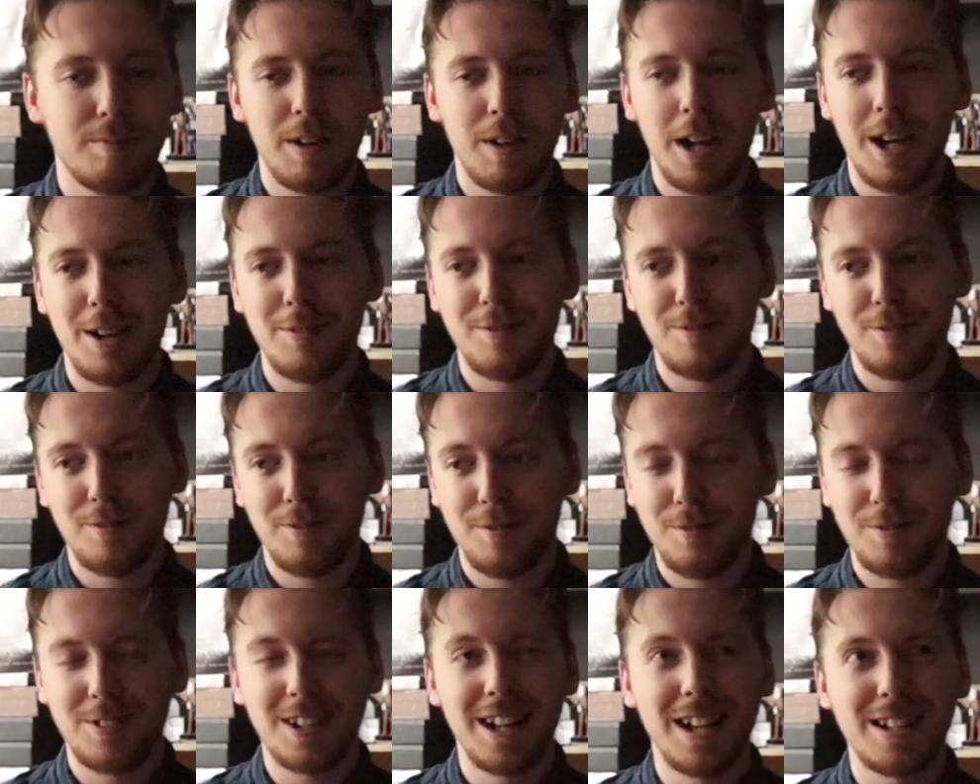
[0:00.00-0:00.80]
I
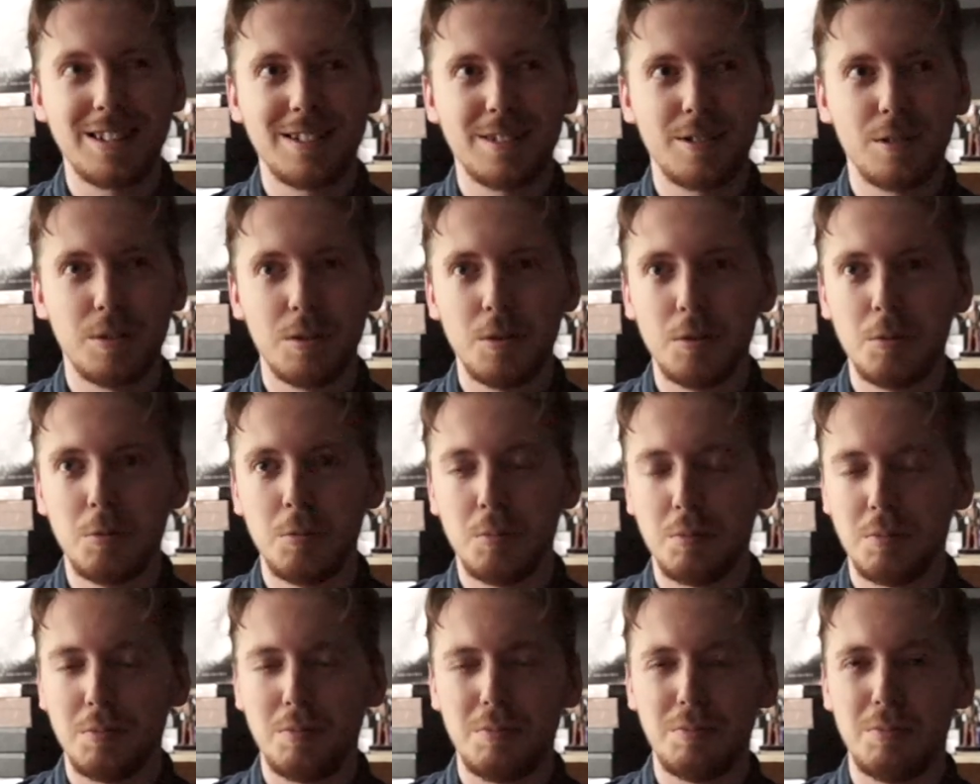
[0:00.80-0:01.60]
forgot who
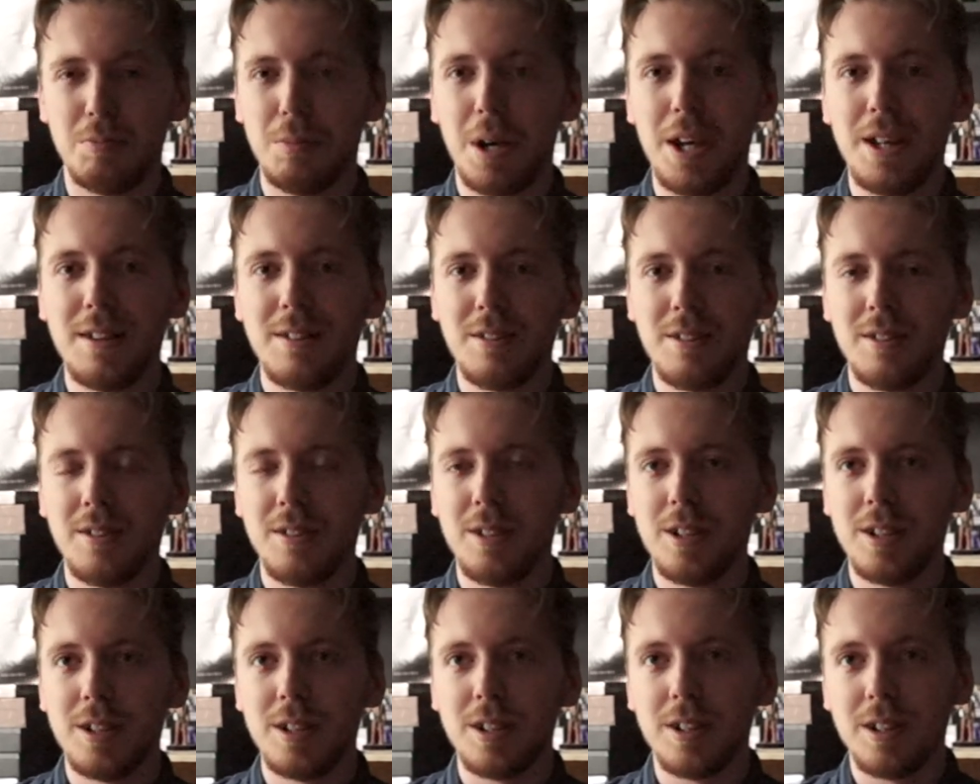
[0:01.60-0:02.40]
made
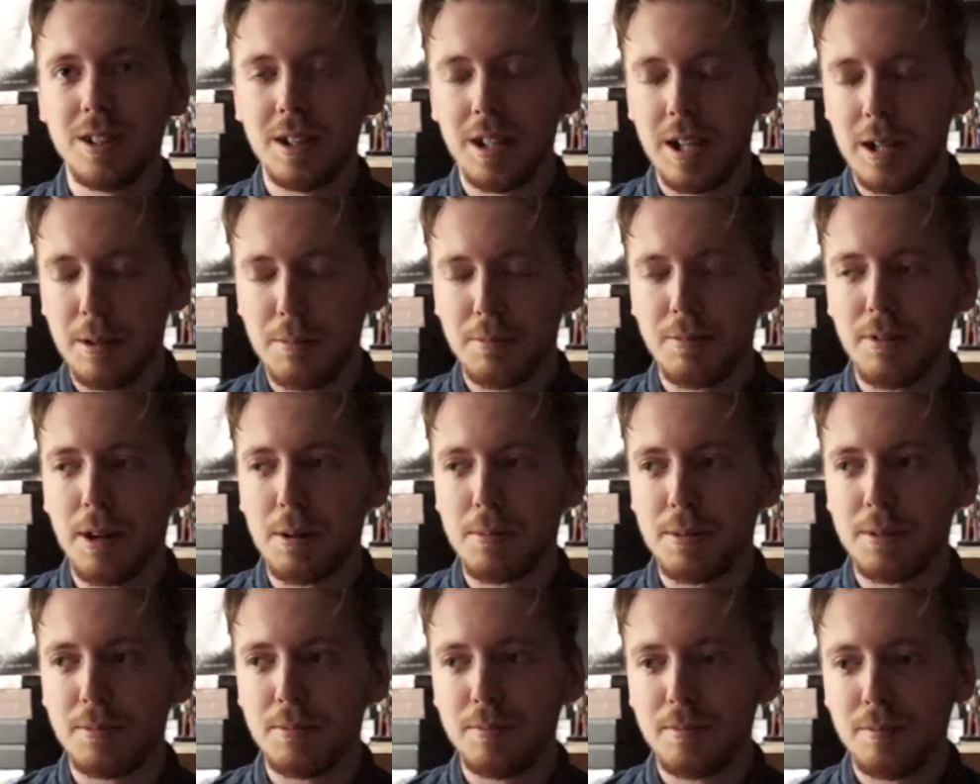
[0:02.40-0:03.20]
the
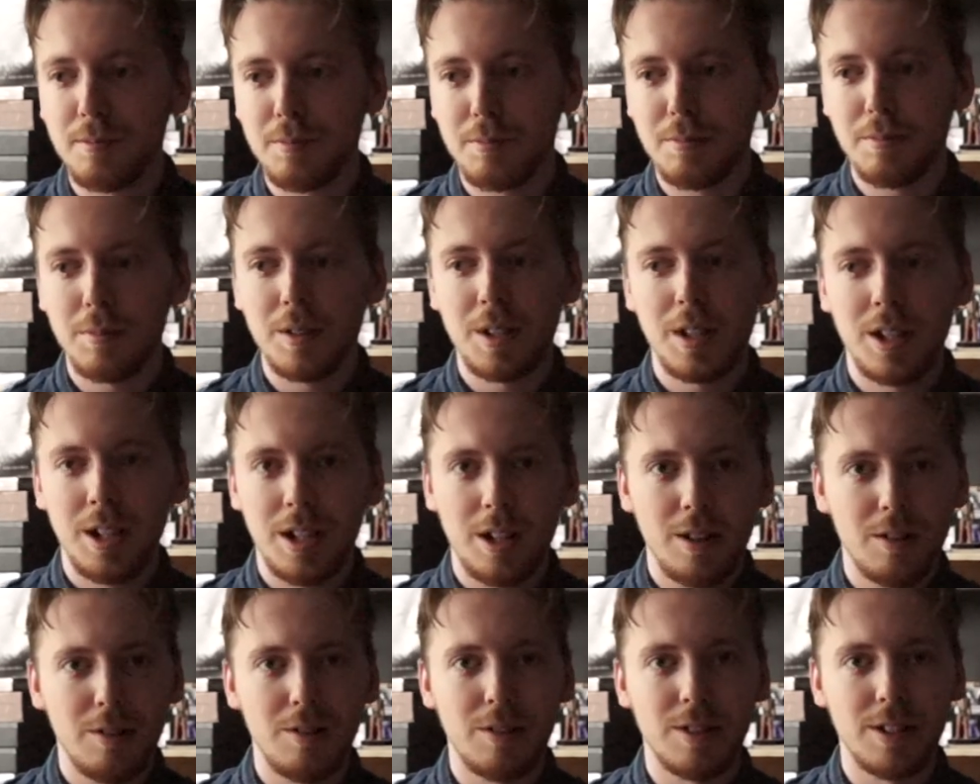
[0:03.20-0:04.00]
problem
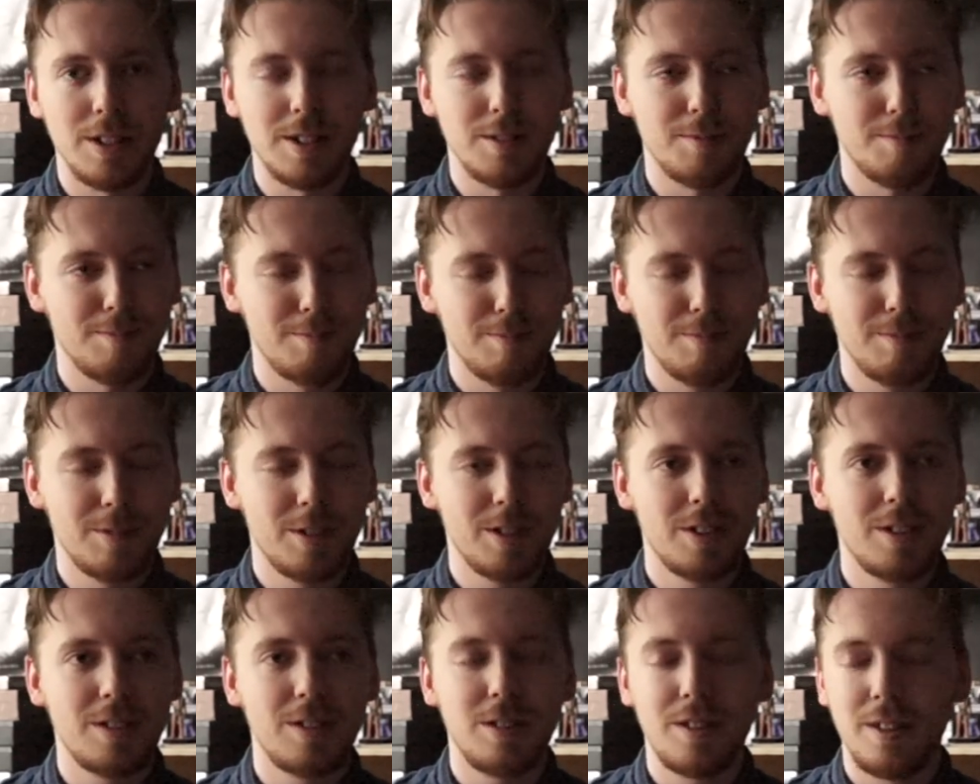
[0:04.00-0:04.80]
or the
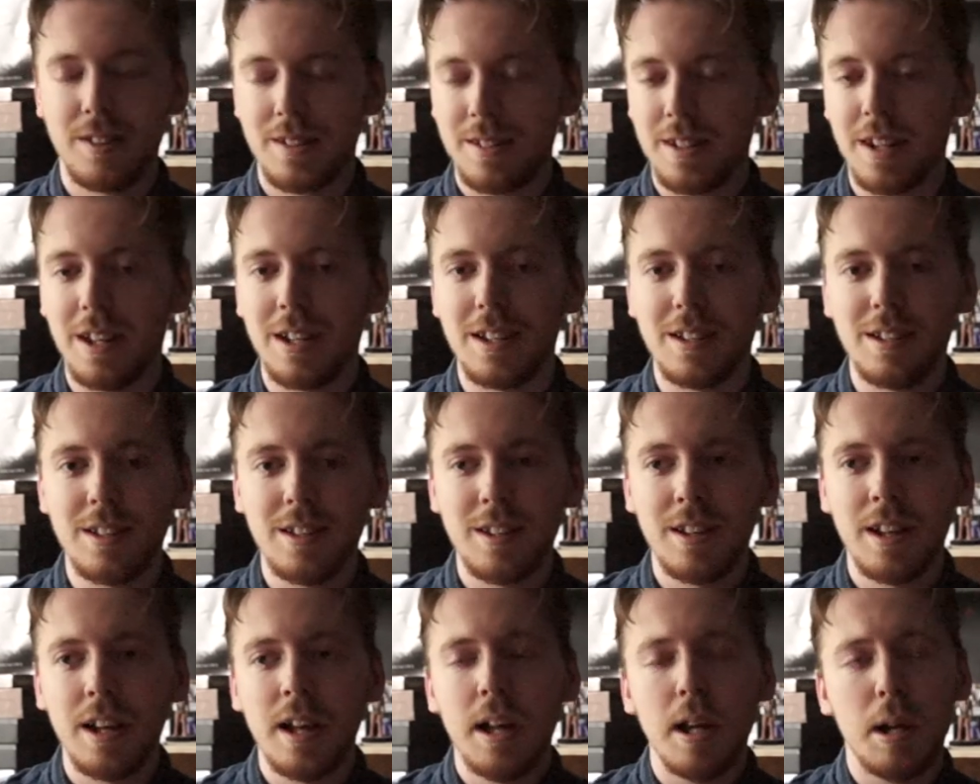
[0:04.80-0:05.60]
thing,
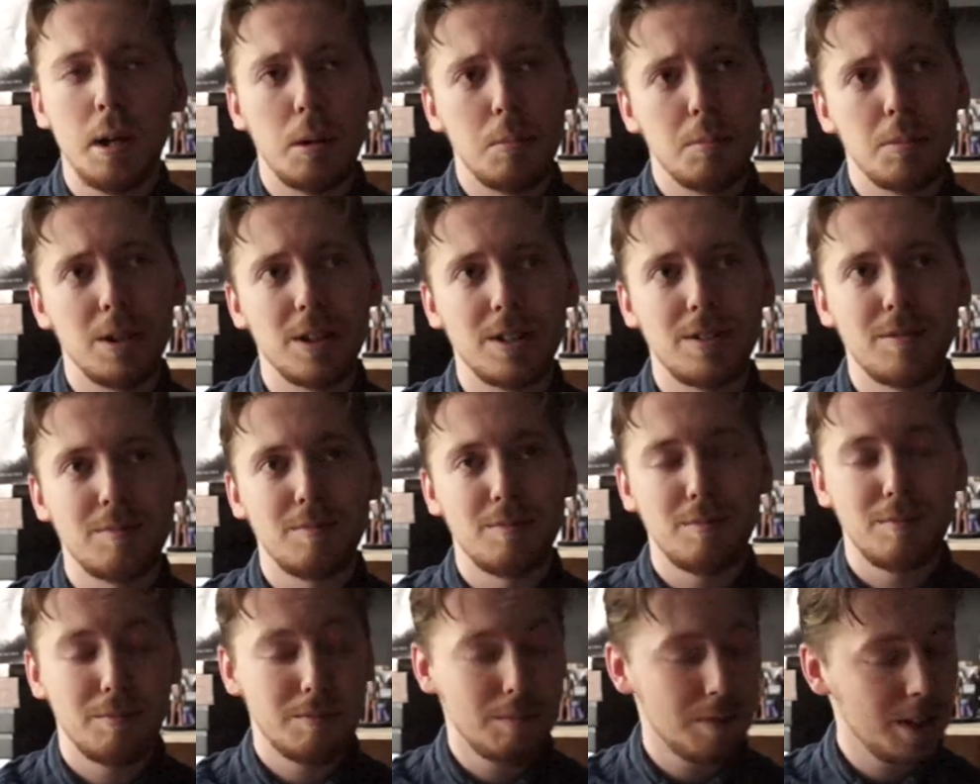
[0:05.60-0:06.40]
but
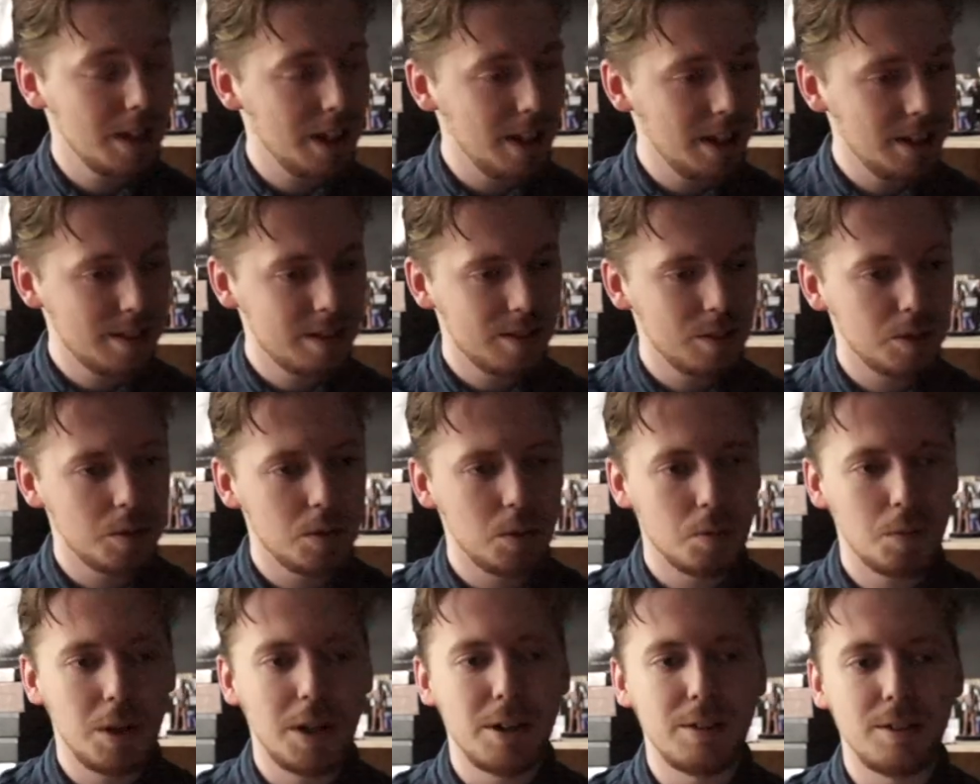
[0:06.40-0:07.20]
it's
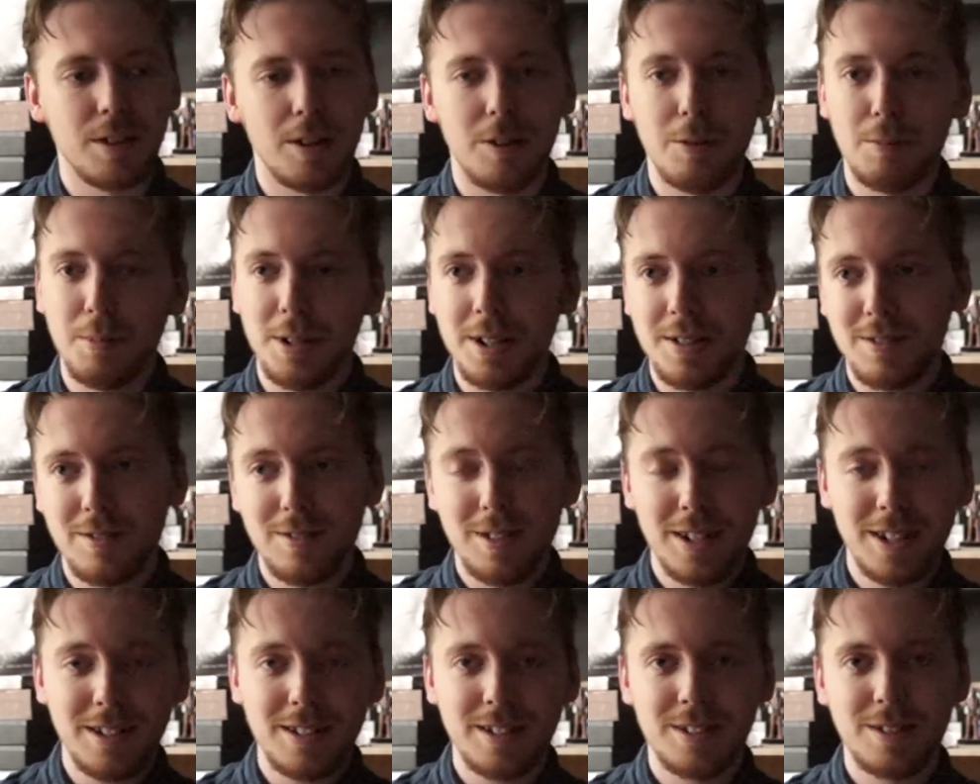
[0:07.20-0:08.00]
a uh, well known, but
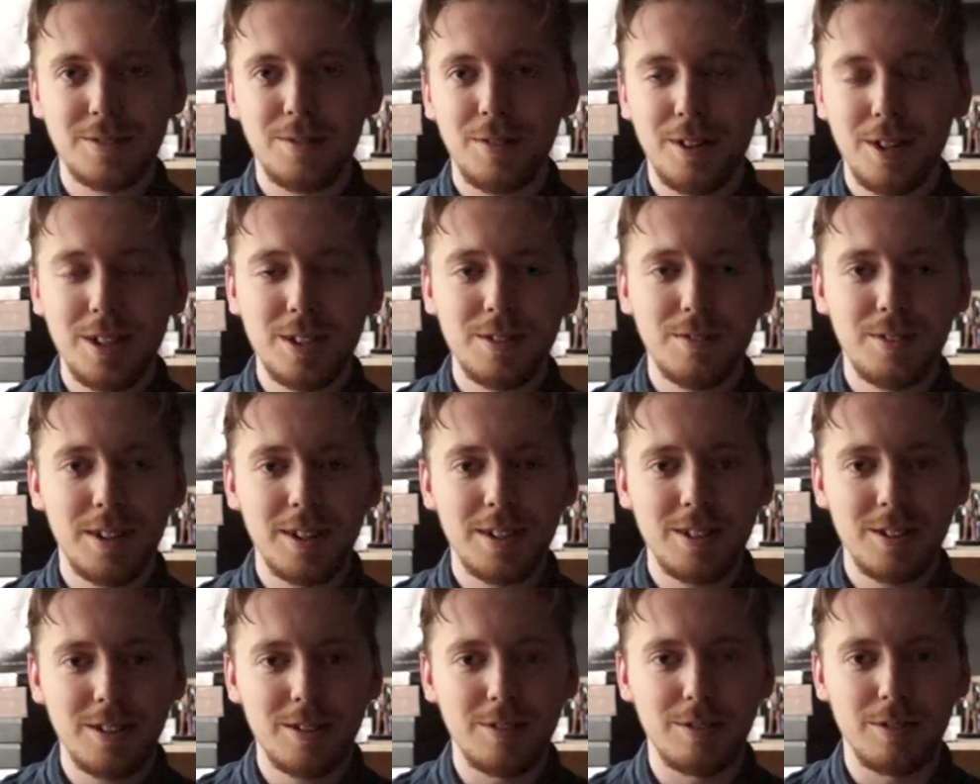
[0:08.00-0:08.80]
it's it's
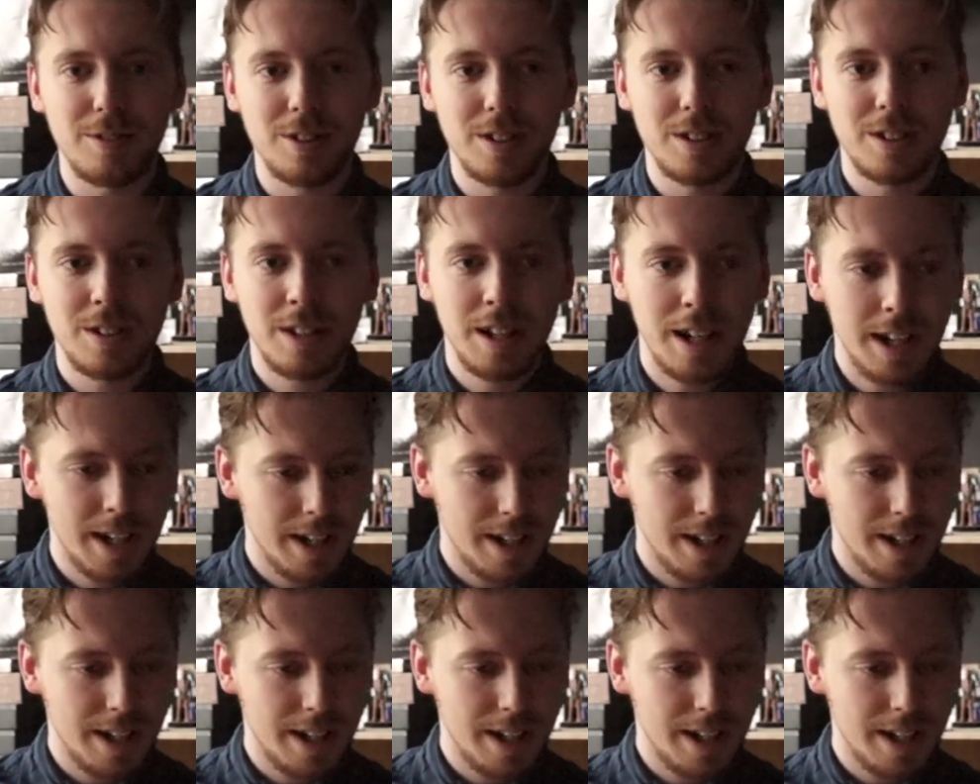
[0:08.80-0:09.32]
fun to use.